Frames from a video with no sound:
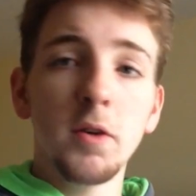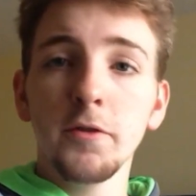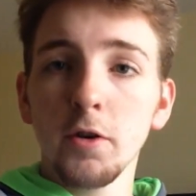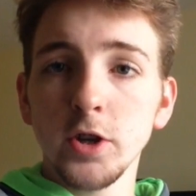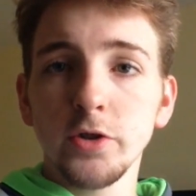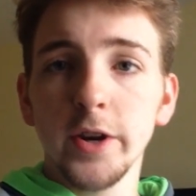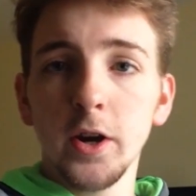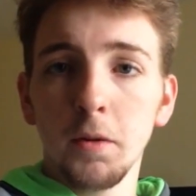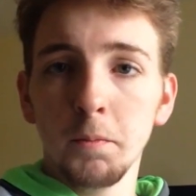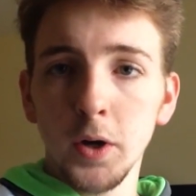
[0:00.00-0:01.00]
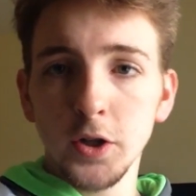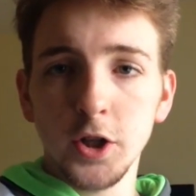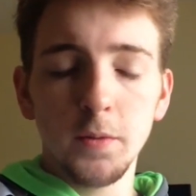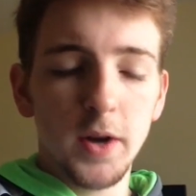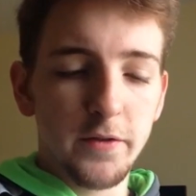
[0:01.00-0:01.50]
Forest Green are
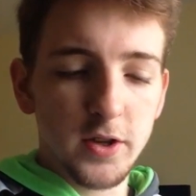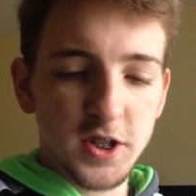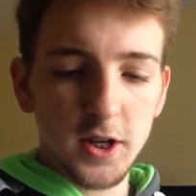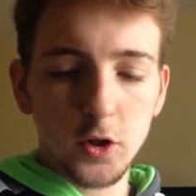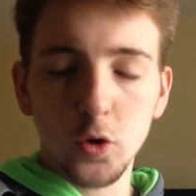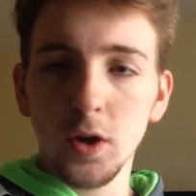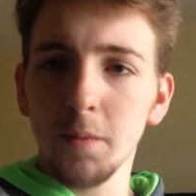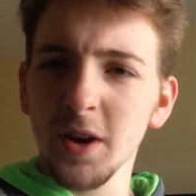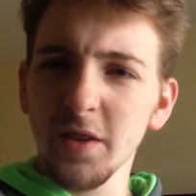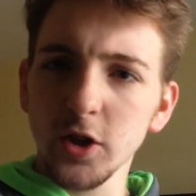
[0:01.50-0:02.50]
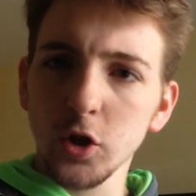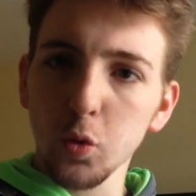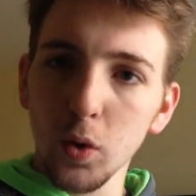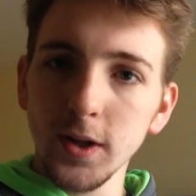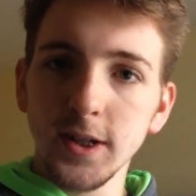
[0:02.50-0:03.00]
bottom. They've conceded, I believe it's
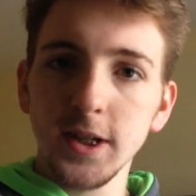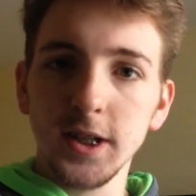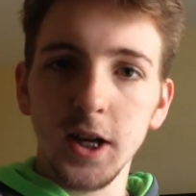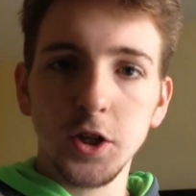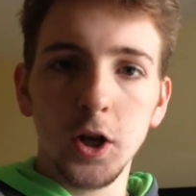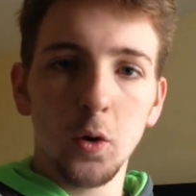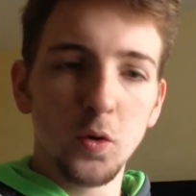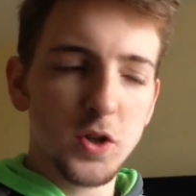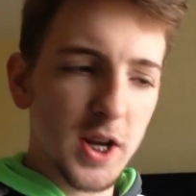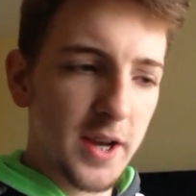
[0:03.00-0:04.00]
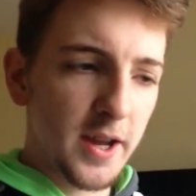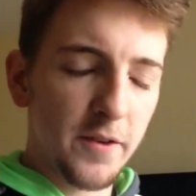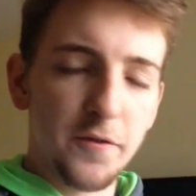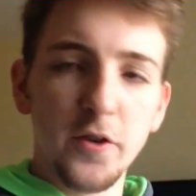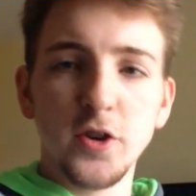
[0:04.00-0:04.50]
26 goals in
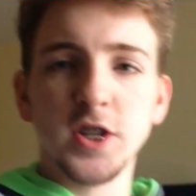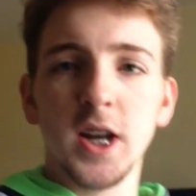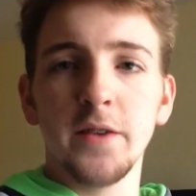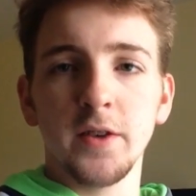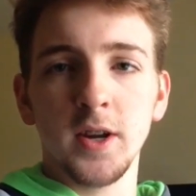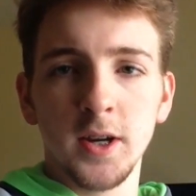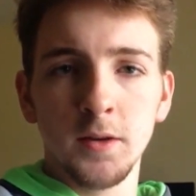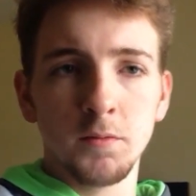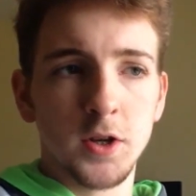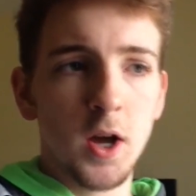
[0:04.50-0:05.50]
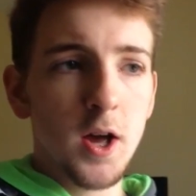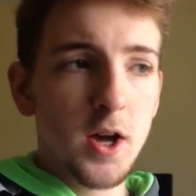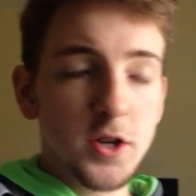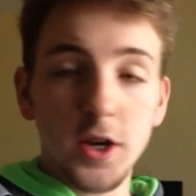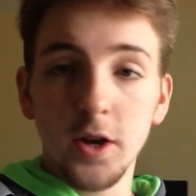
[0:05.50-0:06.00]
their first 11 games.
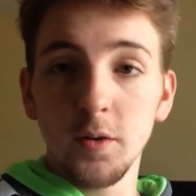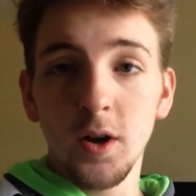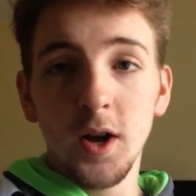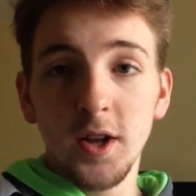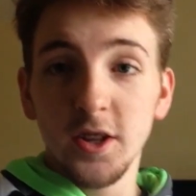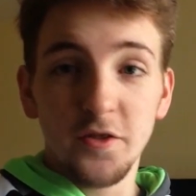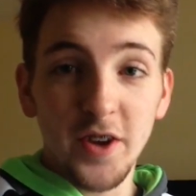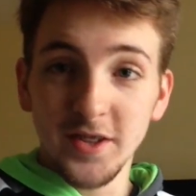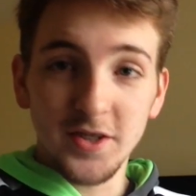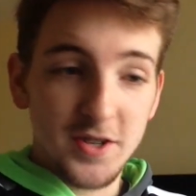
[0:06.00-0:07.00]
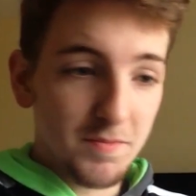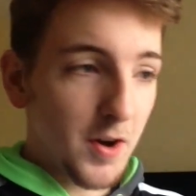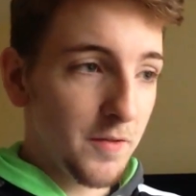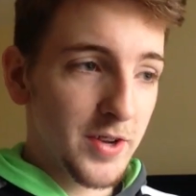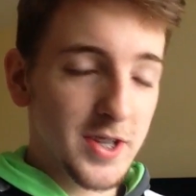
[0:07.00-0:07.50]
So the defence
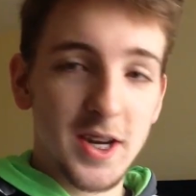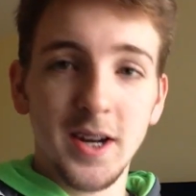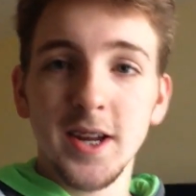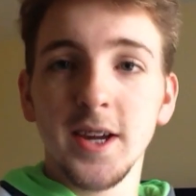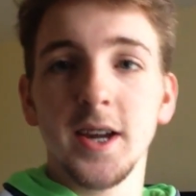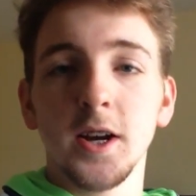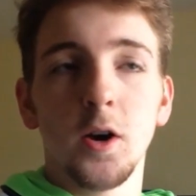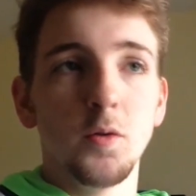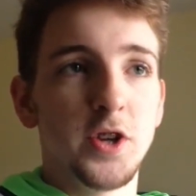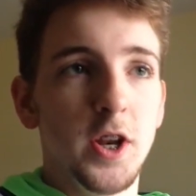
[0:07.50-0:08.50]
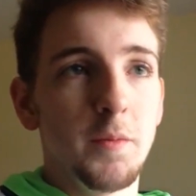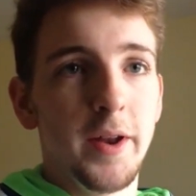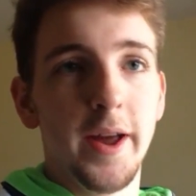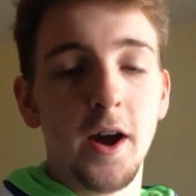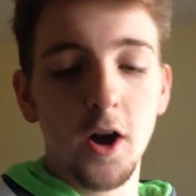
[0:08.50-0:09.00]
obviously leaking goals at the minute.